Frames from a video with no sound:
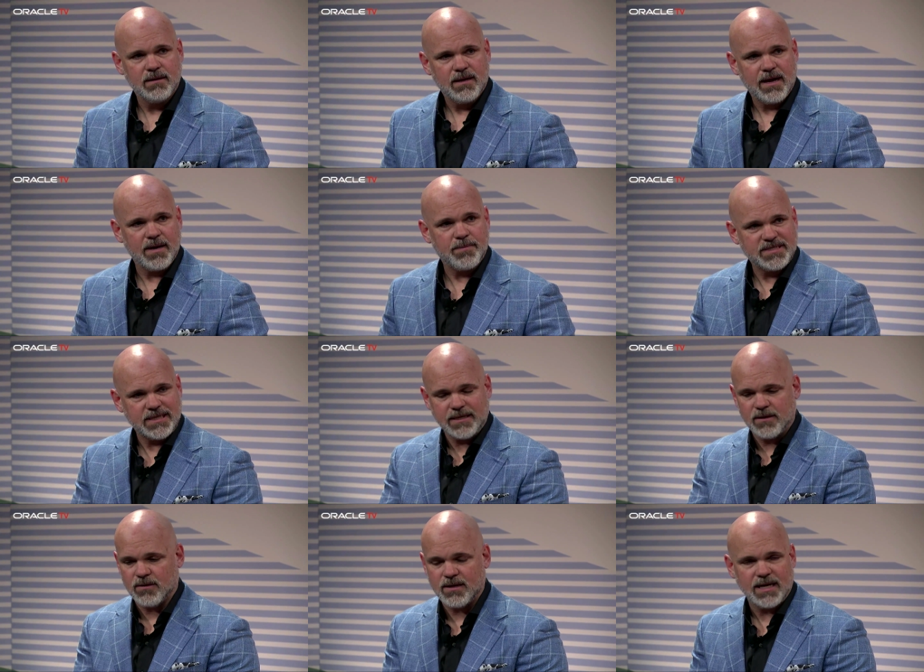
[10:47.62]
at a
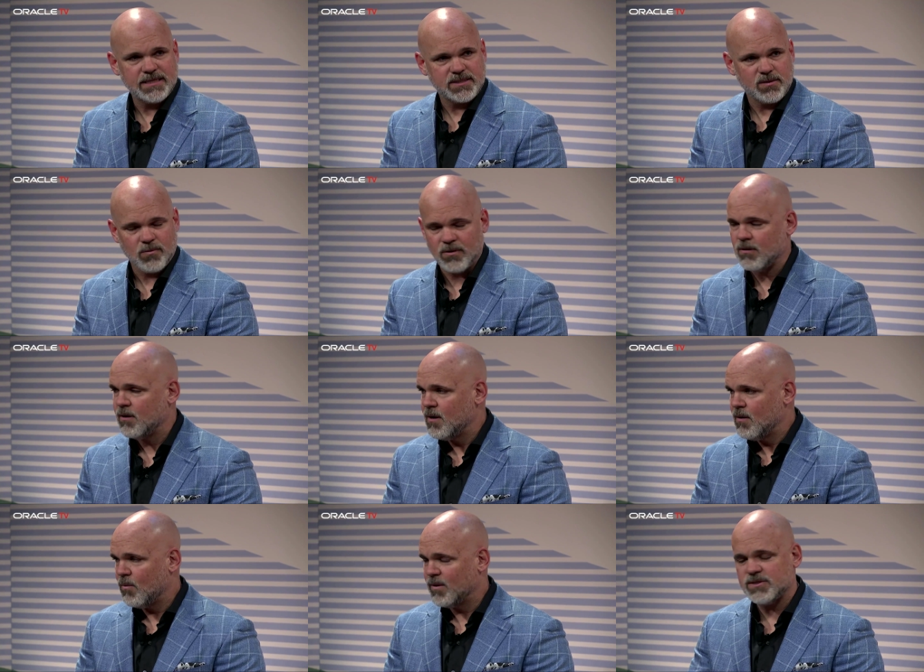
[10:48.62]
particular customer
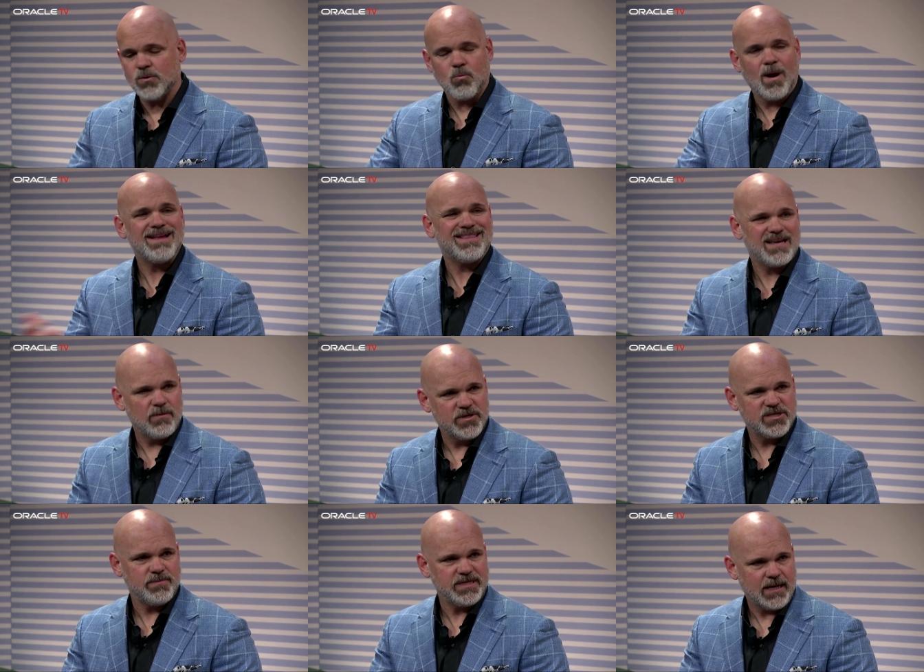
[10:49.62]
what's the right thing we
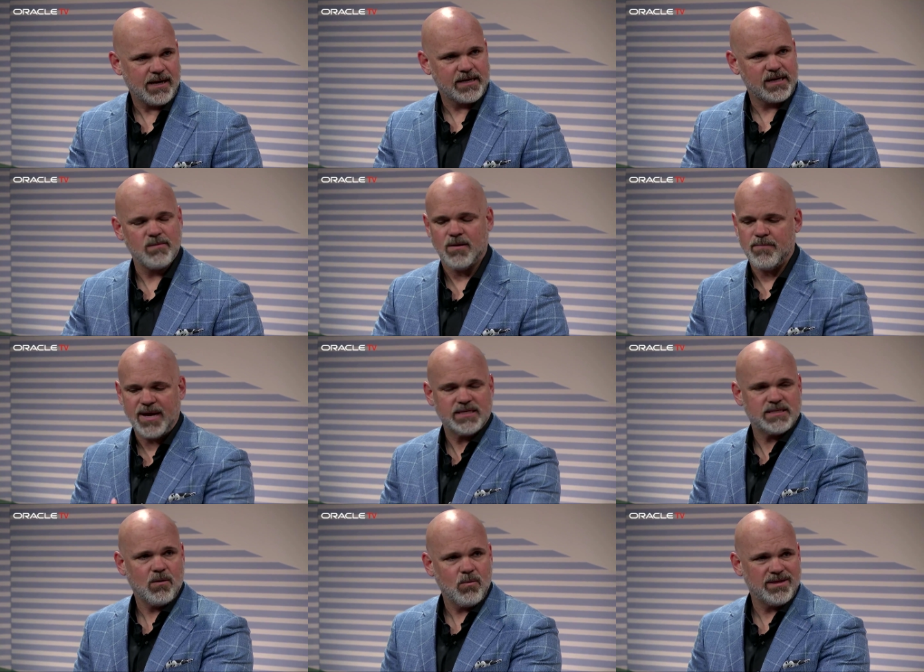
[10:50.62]
should be talking about
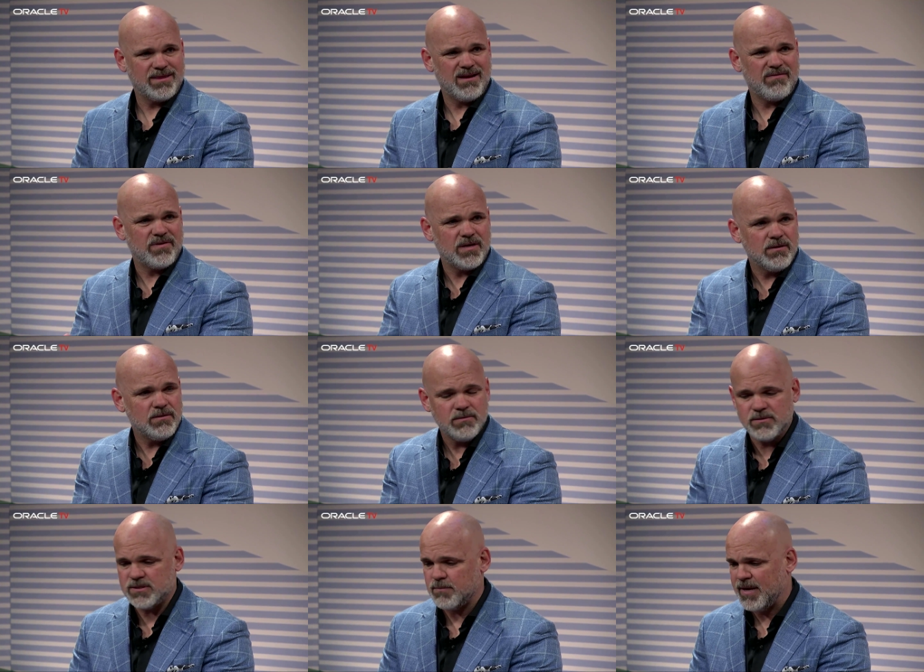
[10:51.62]
based on what they've
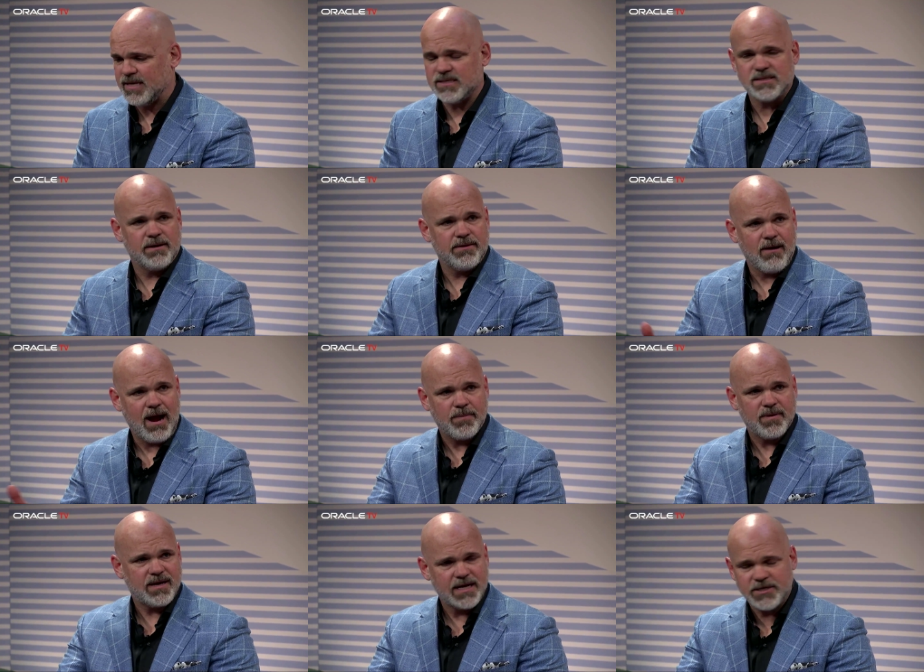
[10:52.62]
used, based on their
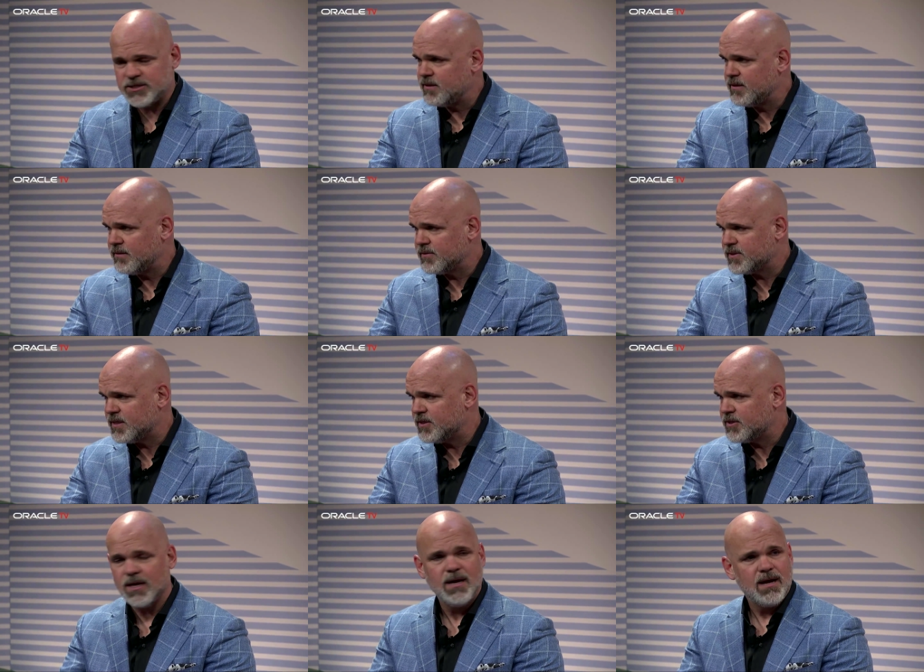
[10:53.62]
application
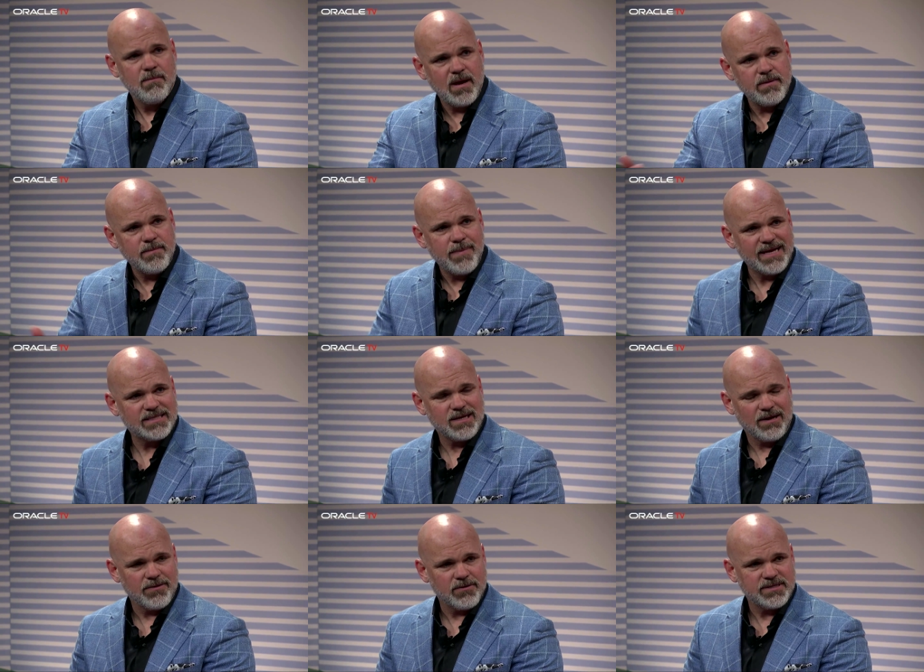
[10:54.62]
usage, maybe based
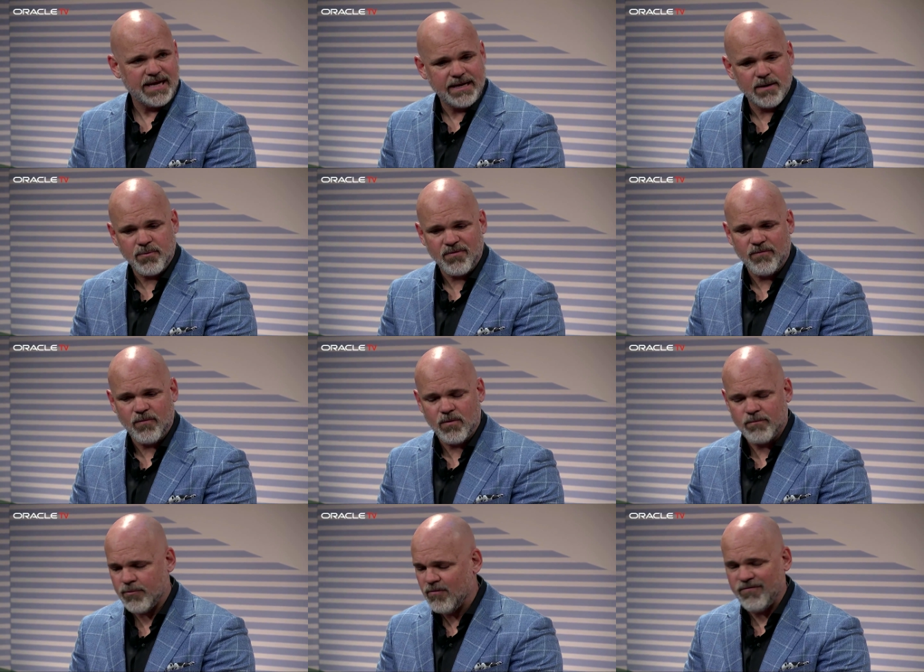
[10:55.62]
on their data
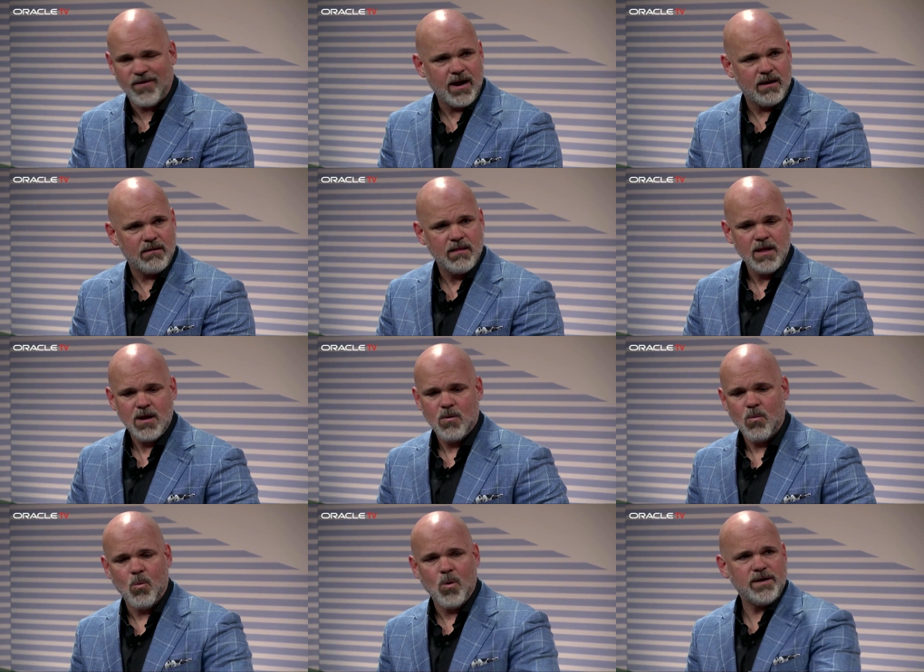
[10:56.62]
profile?
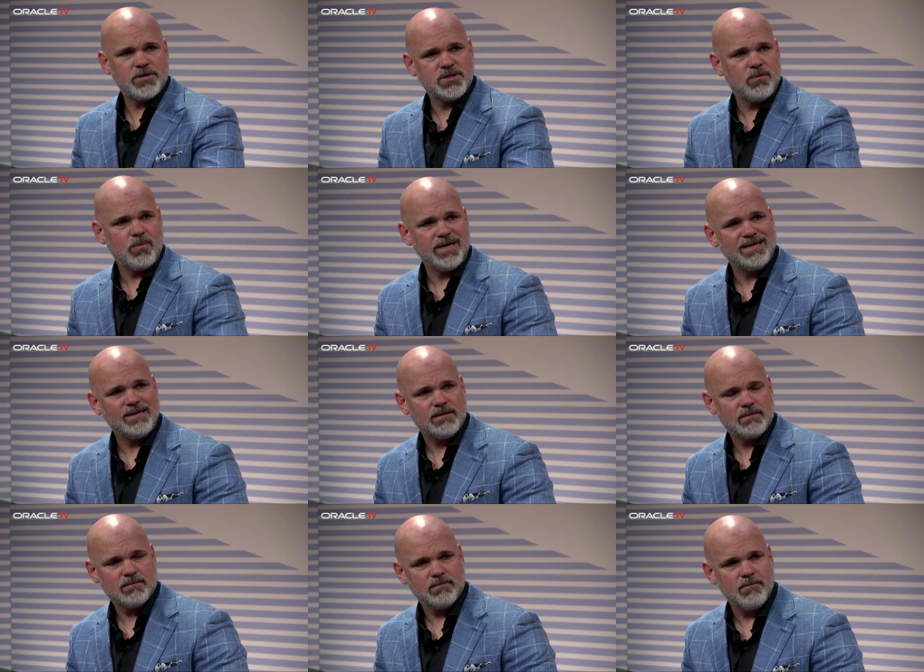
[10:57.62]
what should we
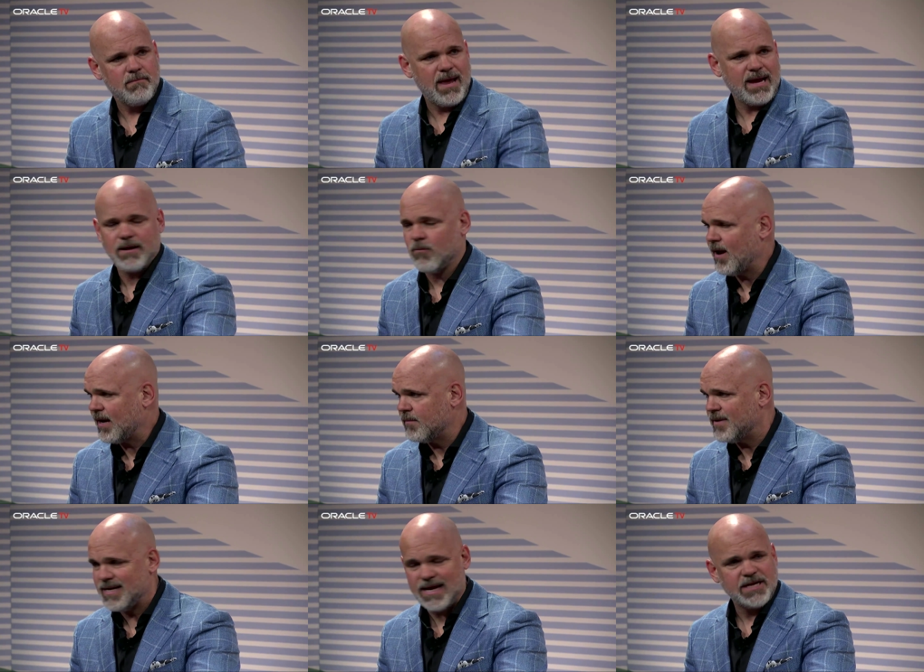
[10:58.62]
make a
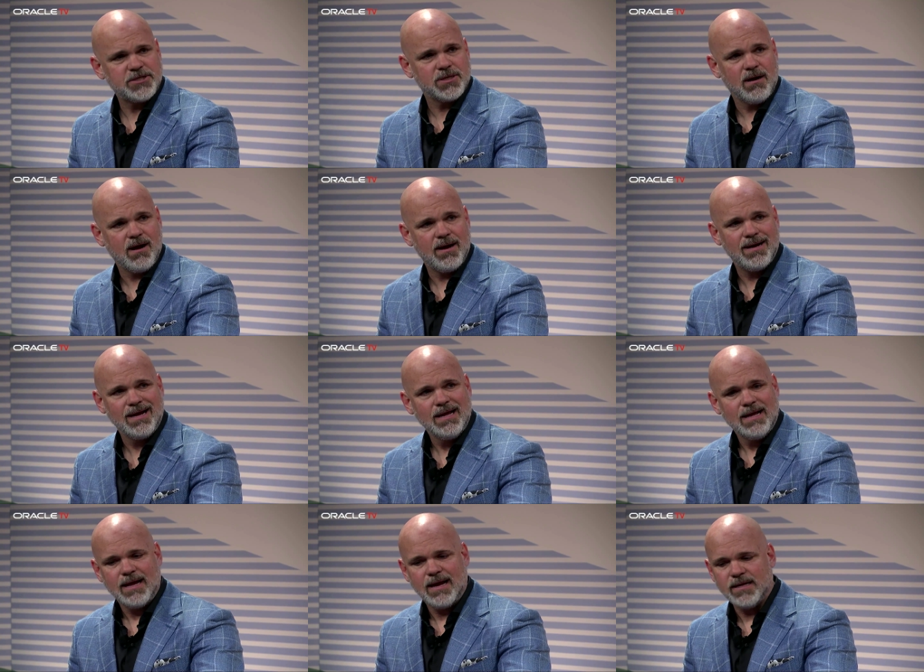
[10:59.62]
recommendation on?
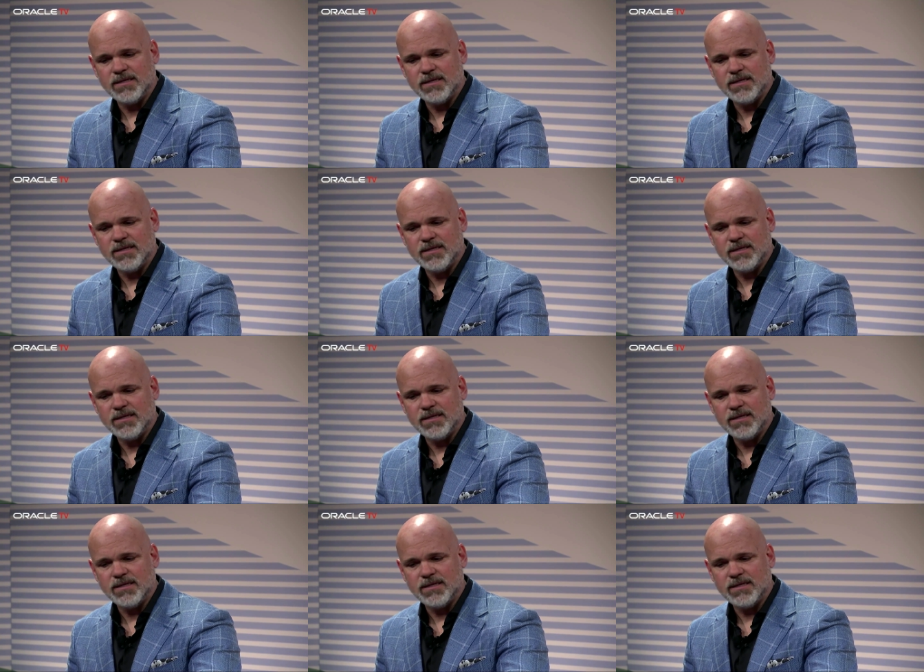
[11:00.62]
And